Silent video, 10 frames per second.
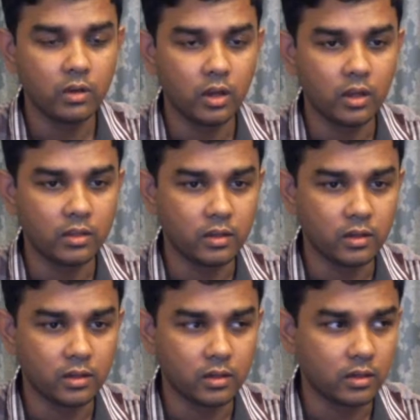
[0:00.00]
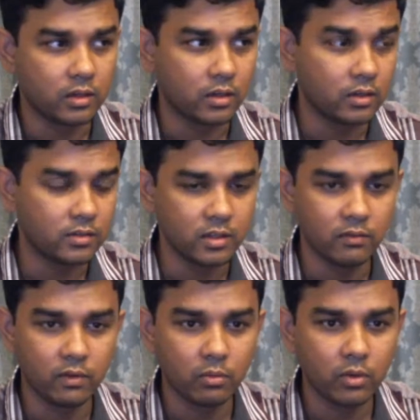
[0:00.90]
uh, the
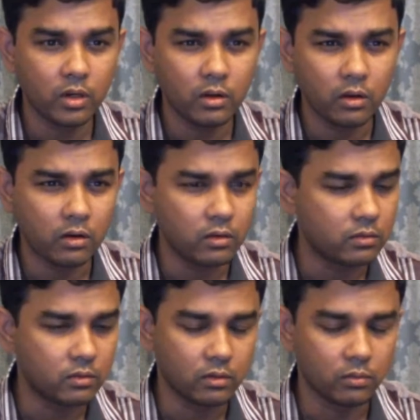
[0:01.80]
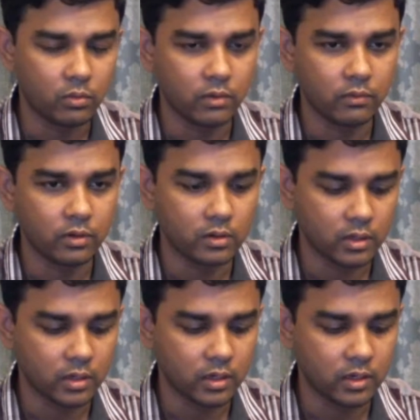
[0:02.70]
silver one or uh, whatever
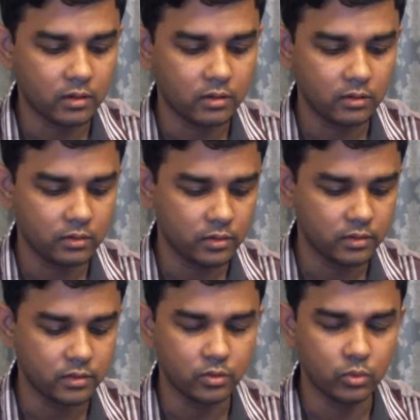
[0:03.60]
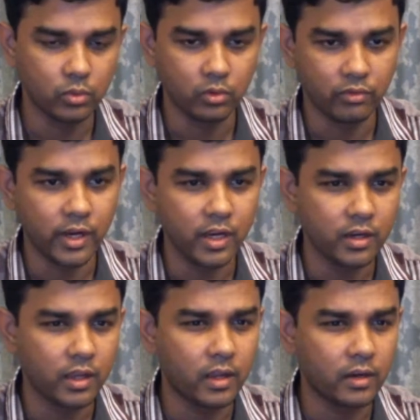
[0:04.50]
the color, the, the two
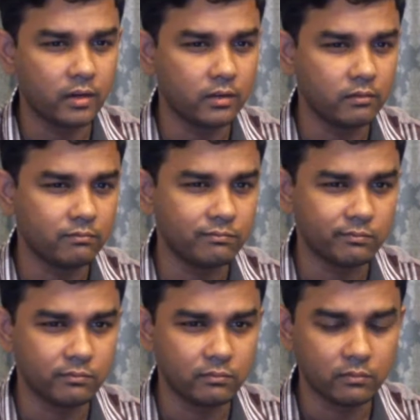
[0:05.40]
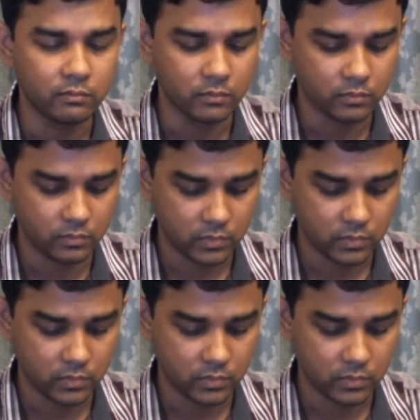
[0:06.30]
green and mm,